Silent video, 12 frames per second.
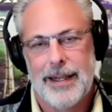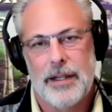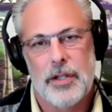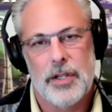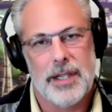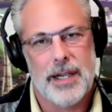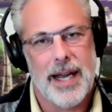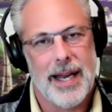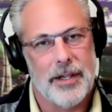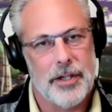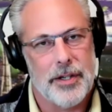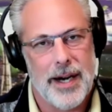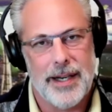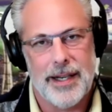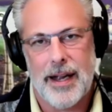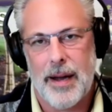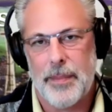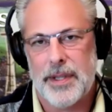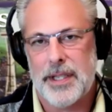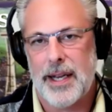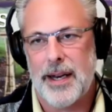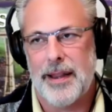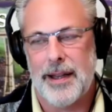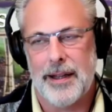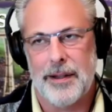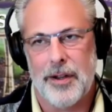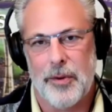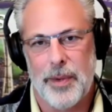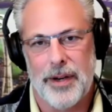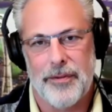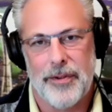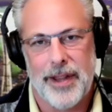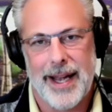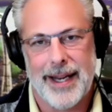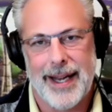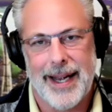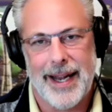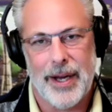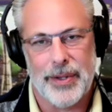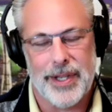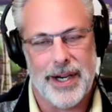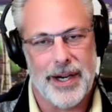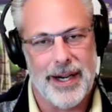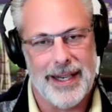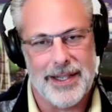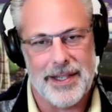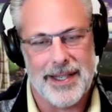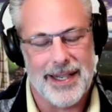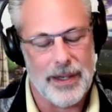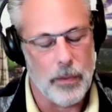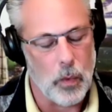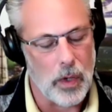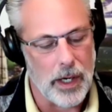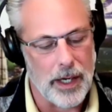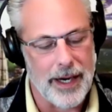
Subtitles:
just kind of tried to compensate, I think, a little bit for that guy out there, and just didn't work.